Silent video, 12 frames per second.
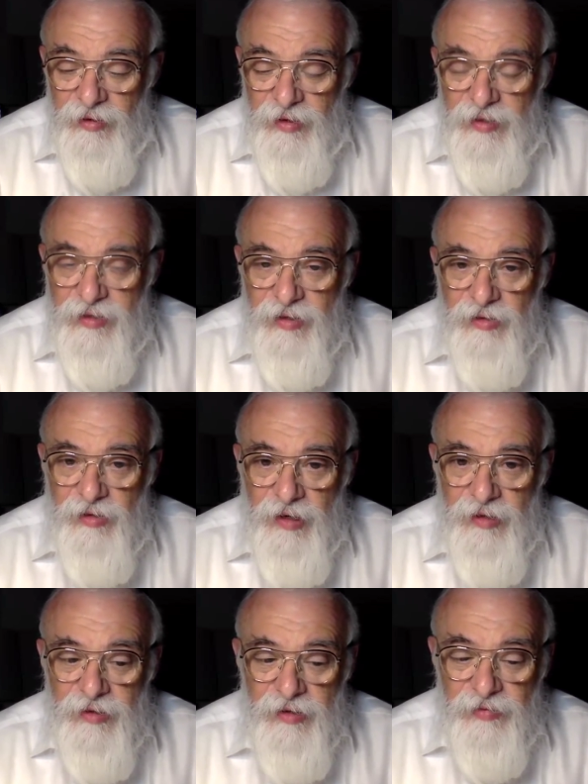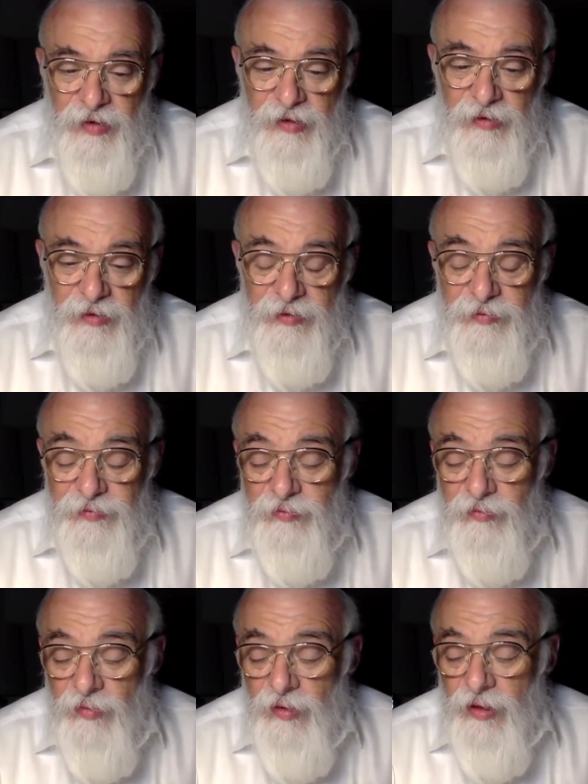That's the cry, the Gewalt.
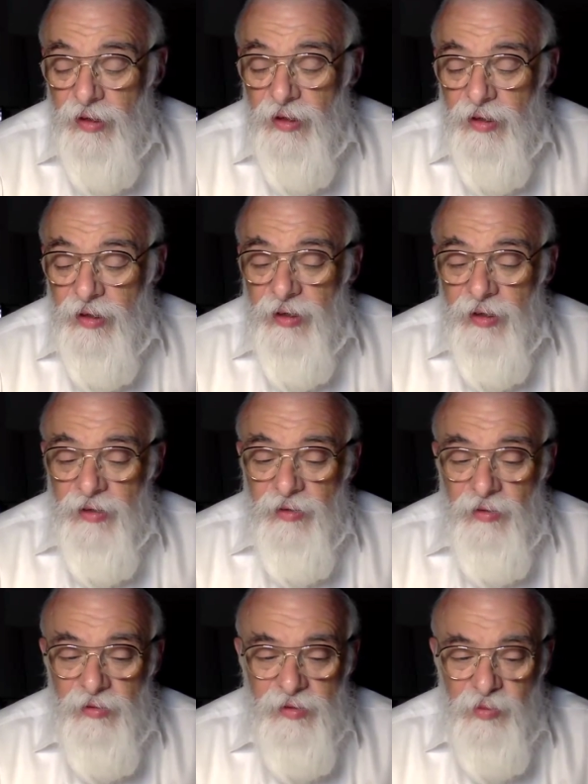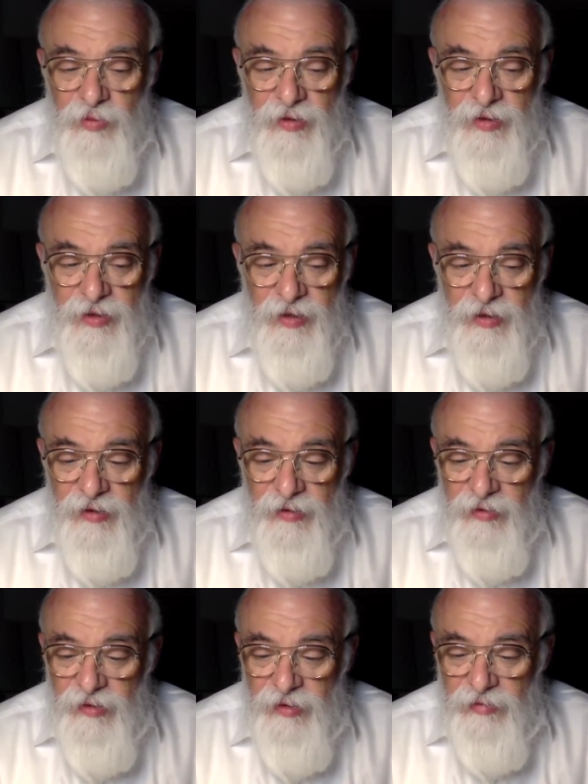All to be
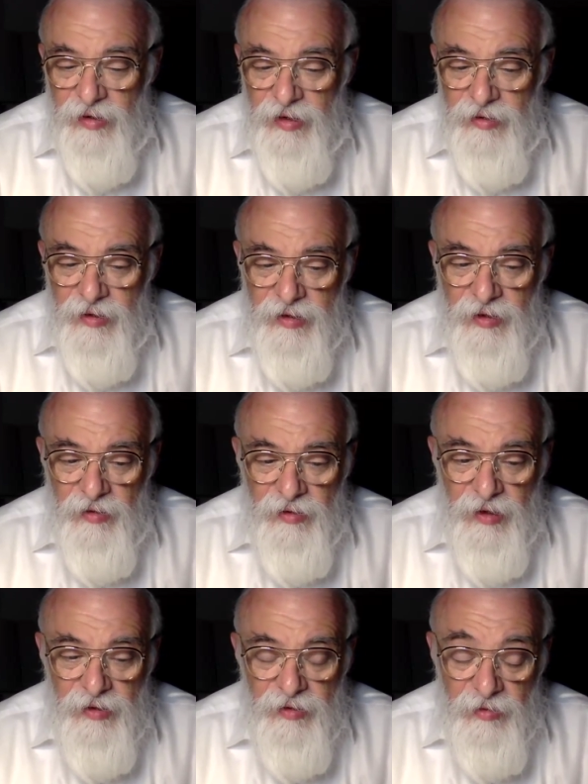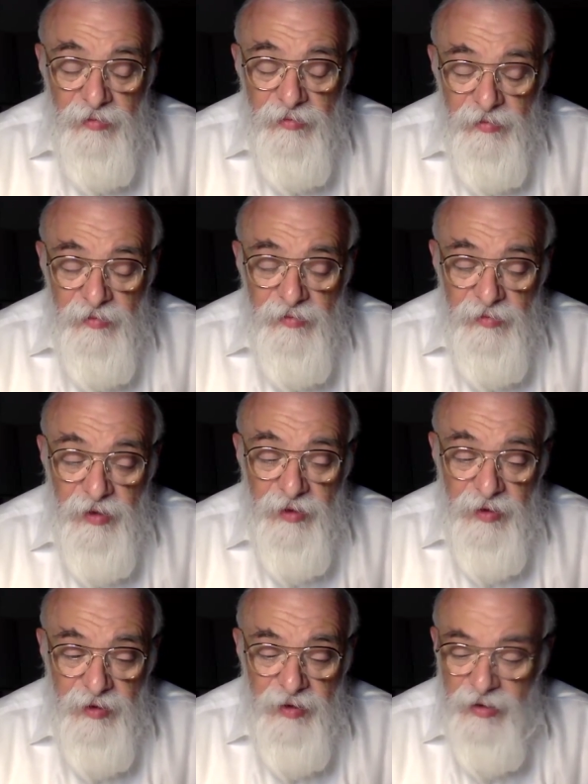seen in greater detail later and
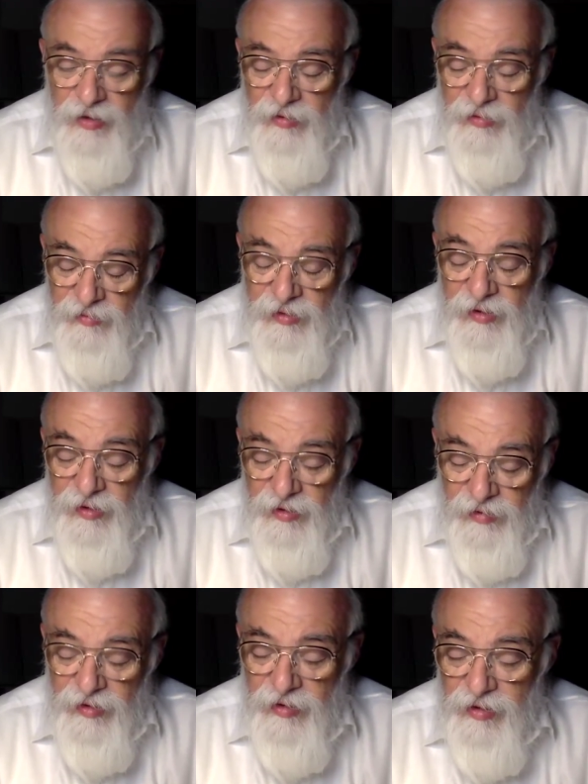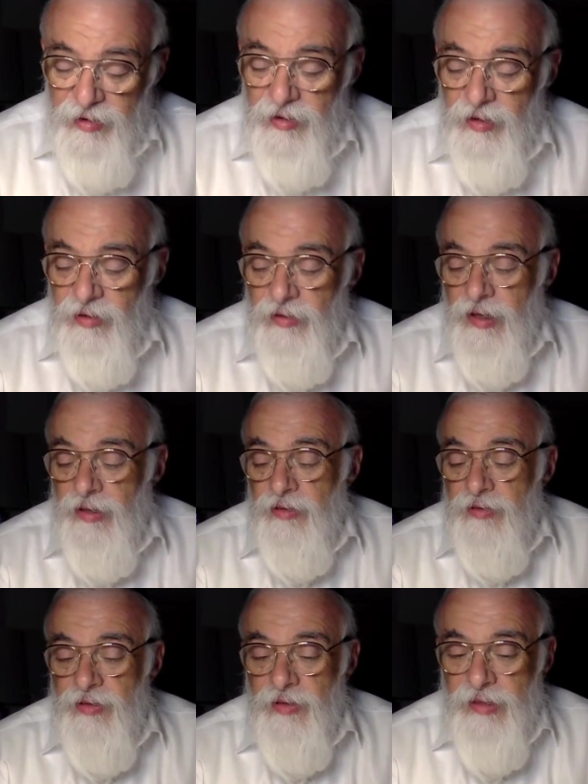in detail and in greater detail
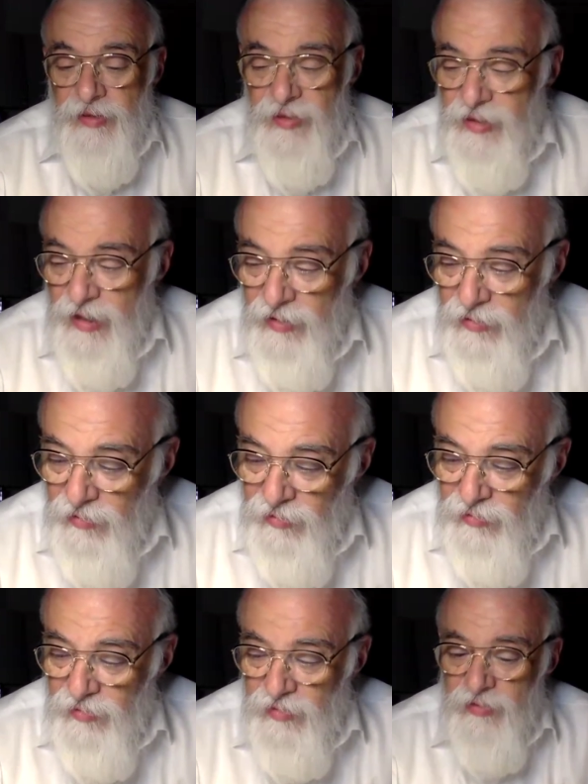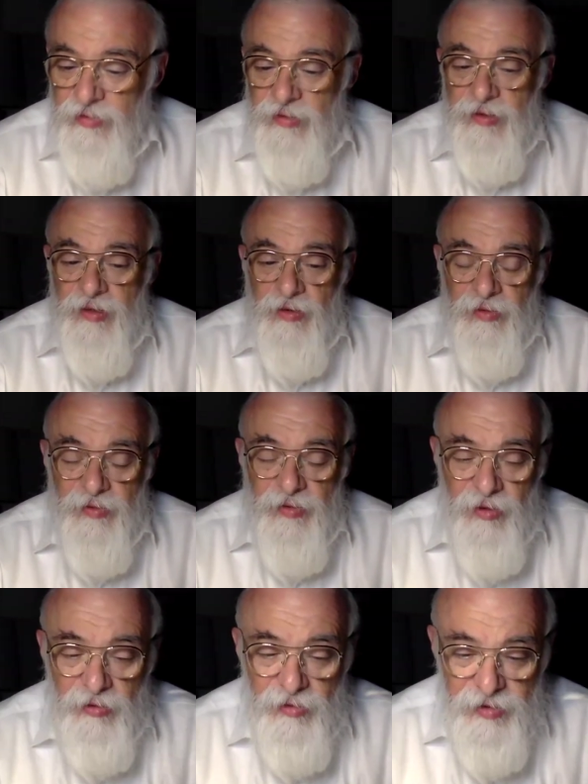later. So to understand this union of
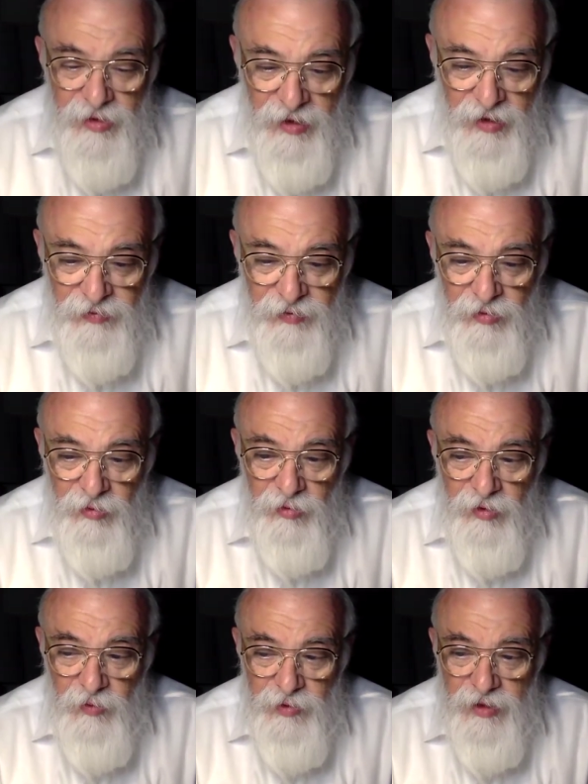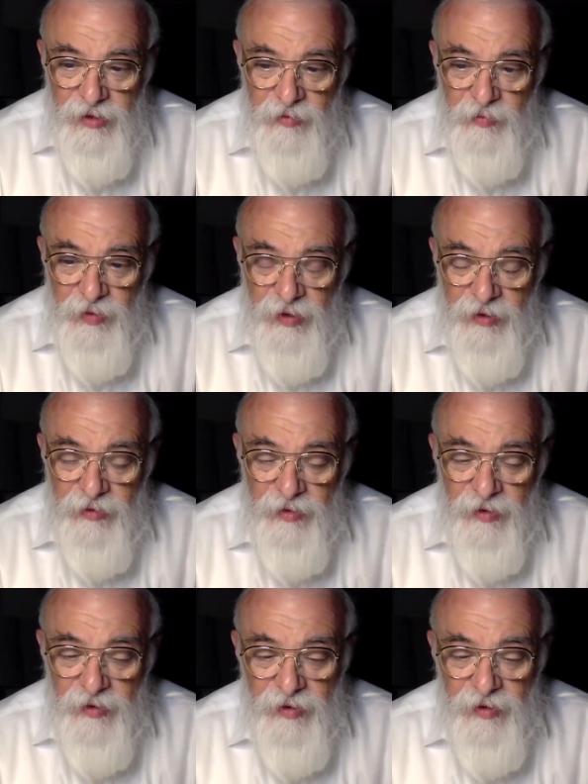Golos and therefore gula, which is compared